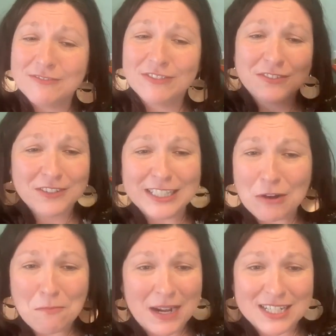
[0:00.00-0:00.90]
Feel free to
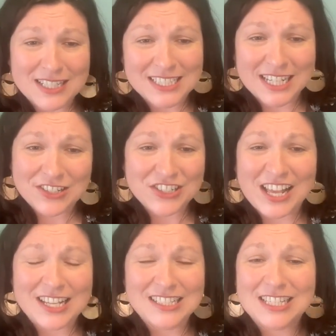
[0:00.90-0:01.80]
come back to this
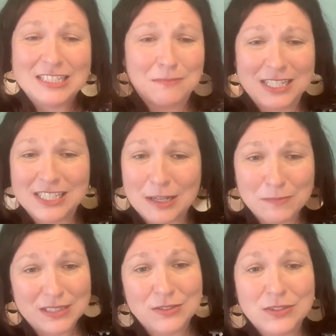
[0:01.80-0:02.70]
exercise as many
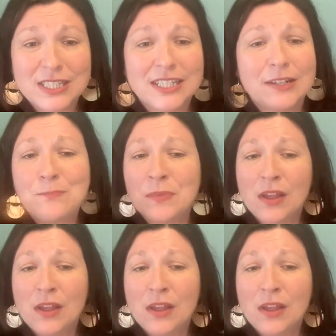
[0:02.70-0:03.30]
times as you need.